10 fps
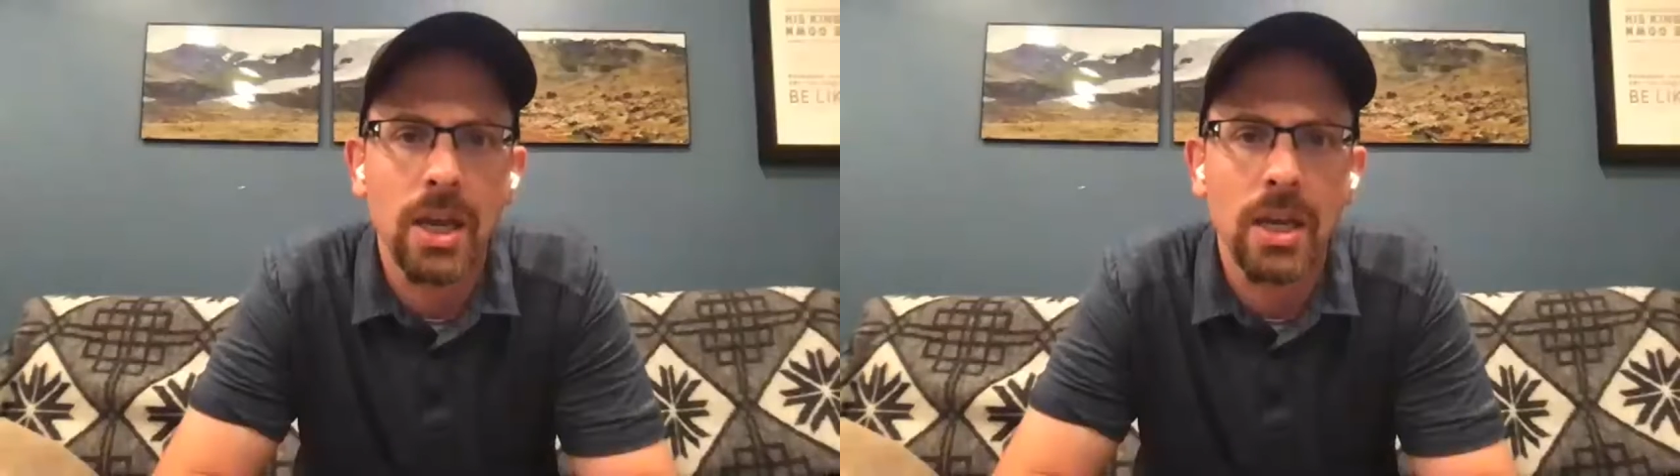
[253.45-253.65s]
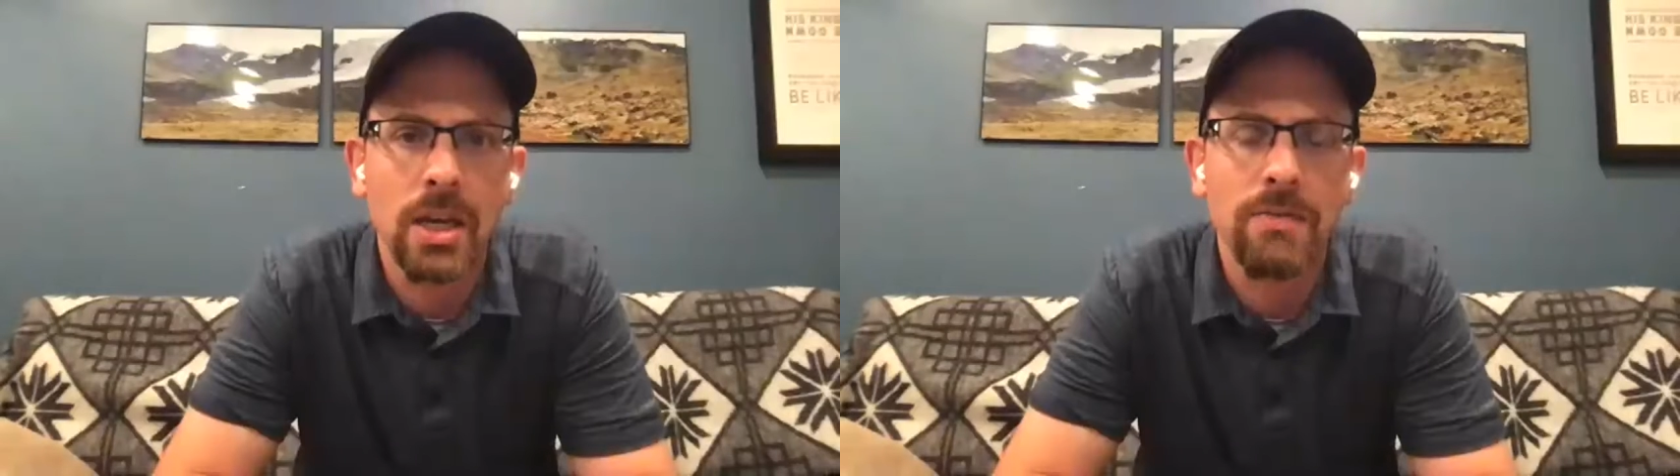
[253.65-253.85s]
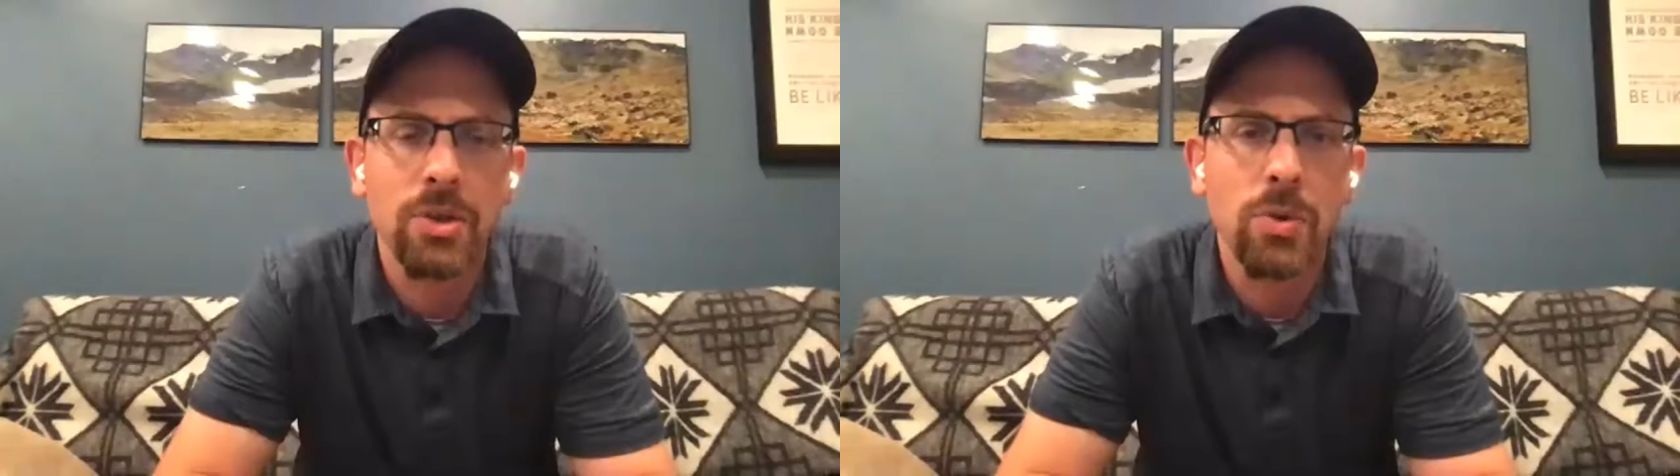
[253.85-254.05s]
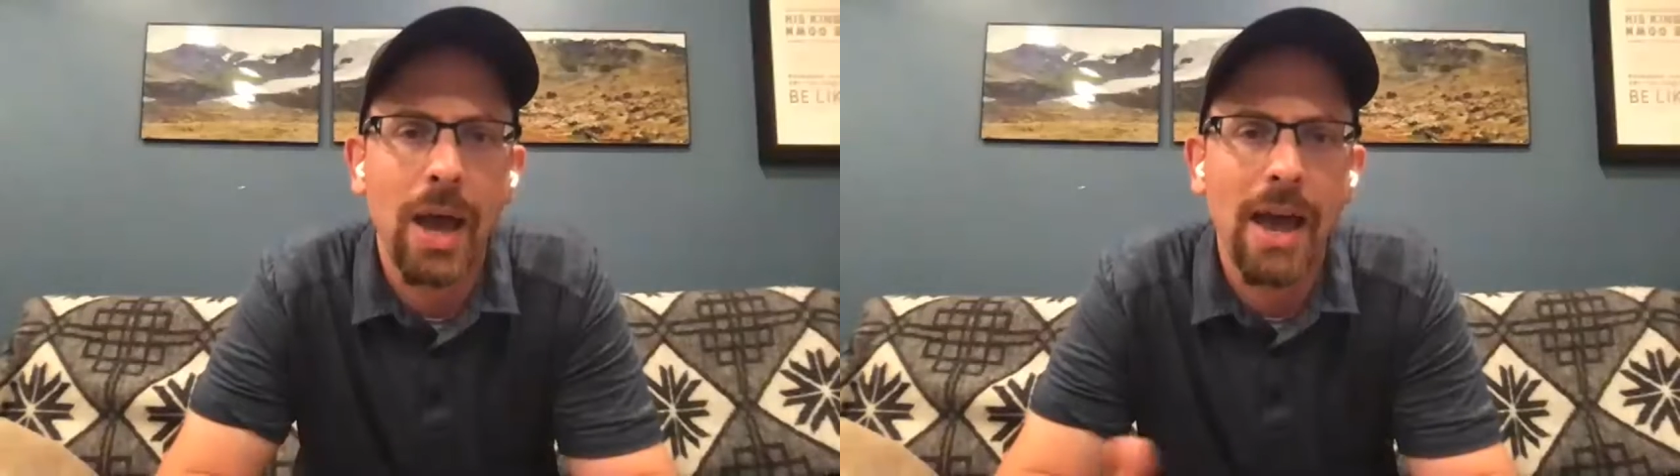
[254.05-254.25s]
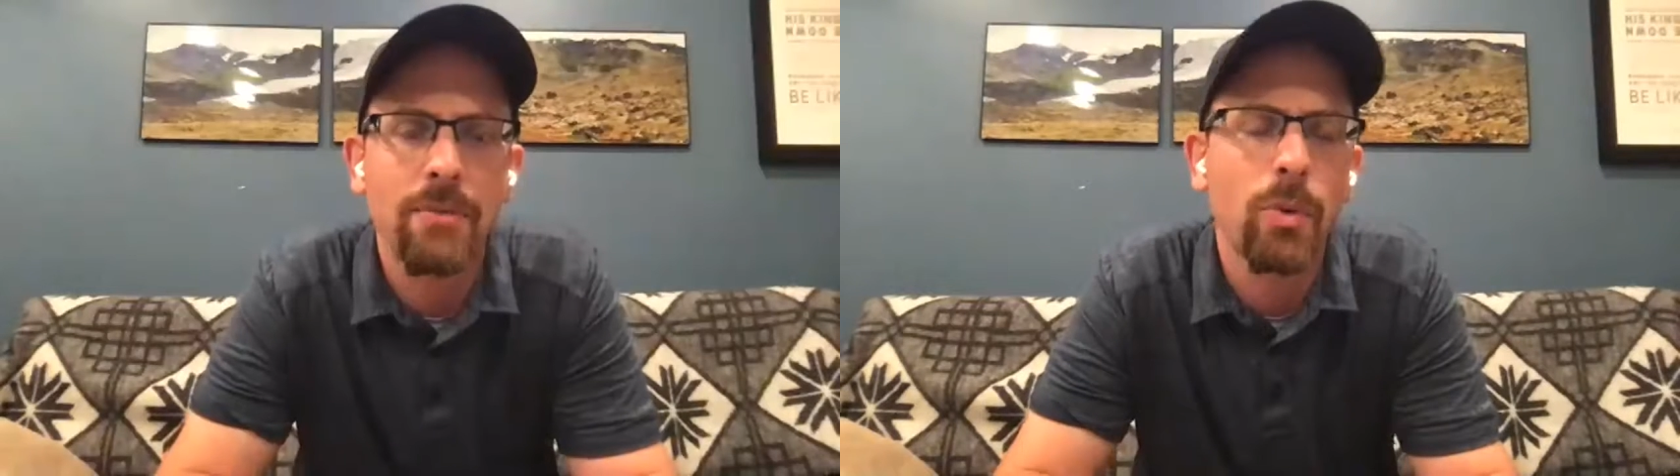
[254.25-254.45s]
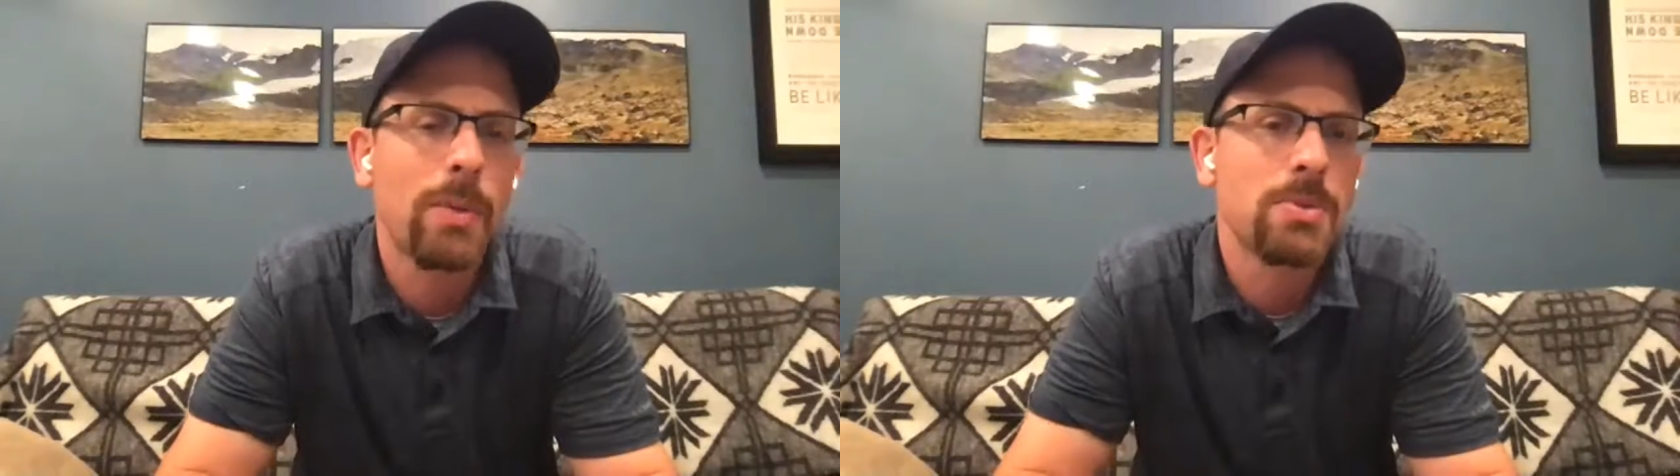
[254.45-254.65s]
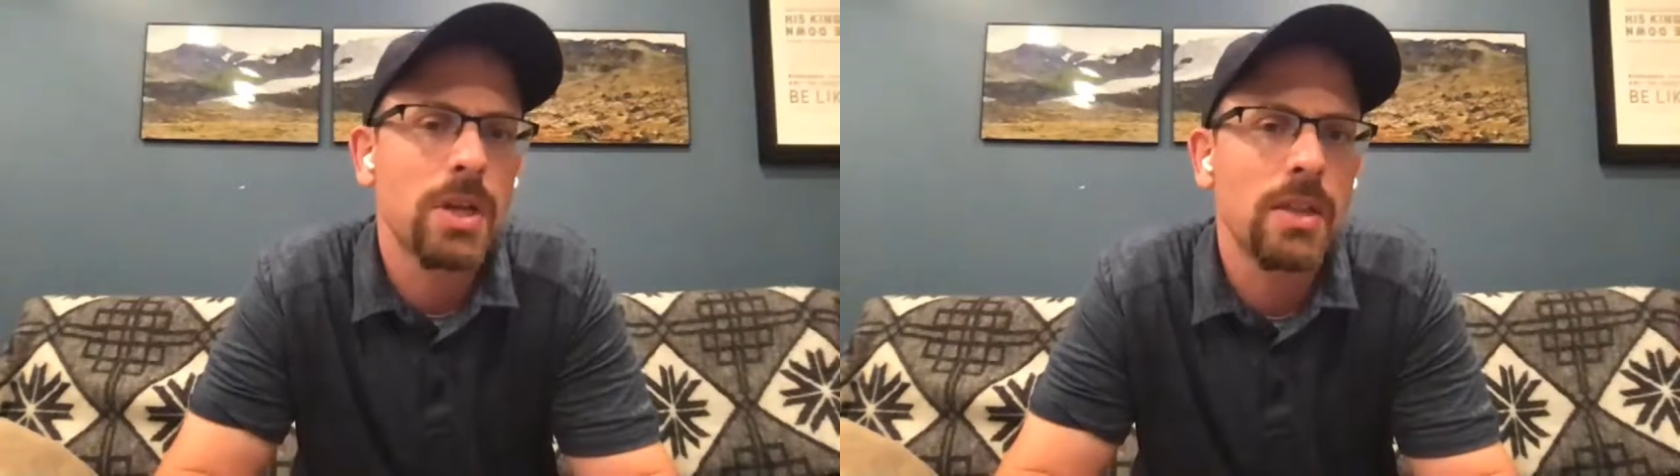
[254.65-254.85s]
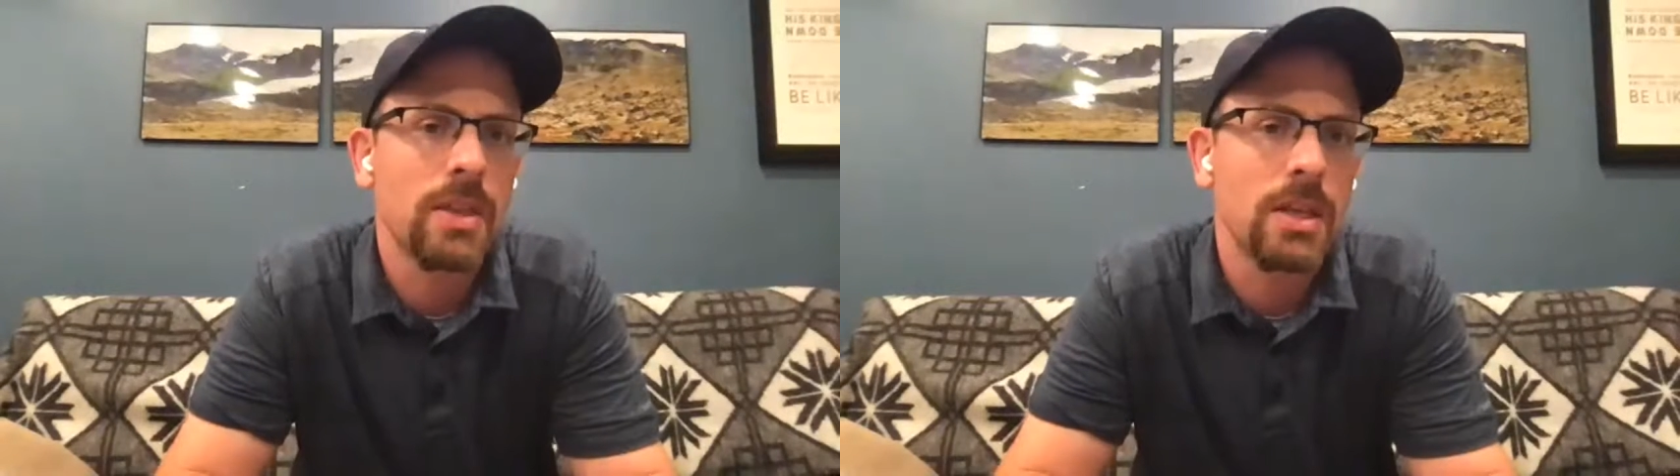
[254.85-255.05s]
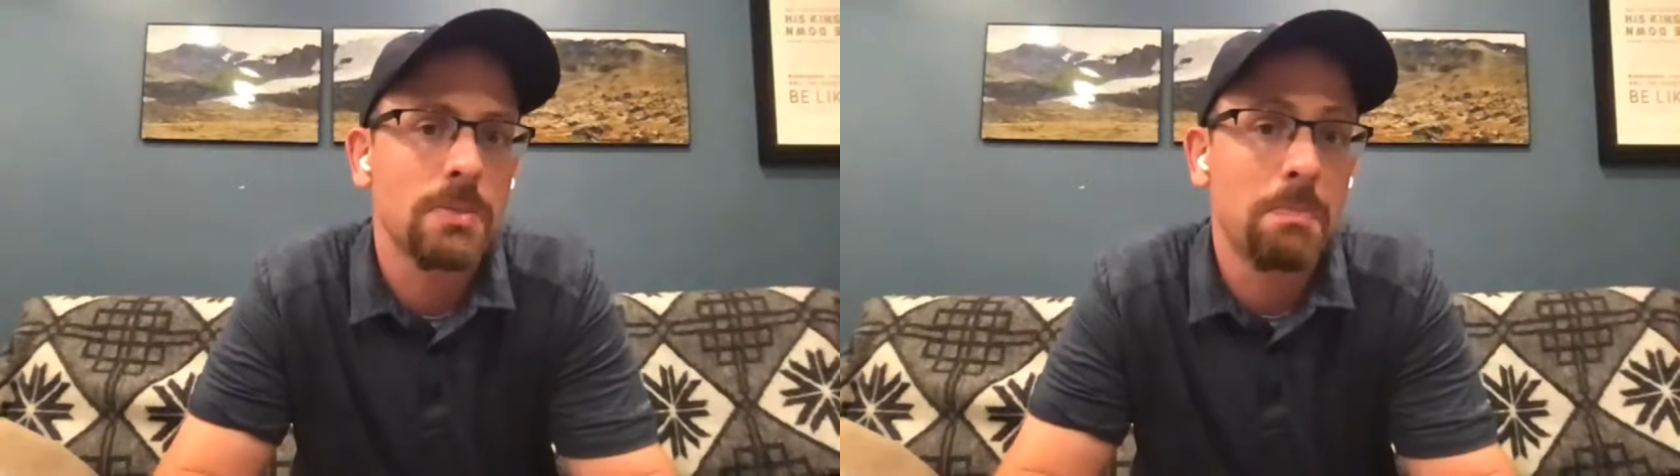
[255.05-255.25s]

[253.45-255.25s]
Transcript: And if you have a website that is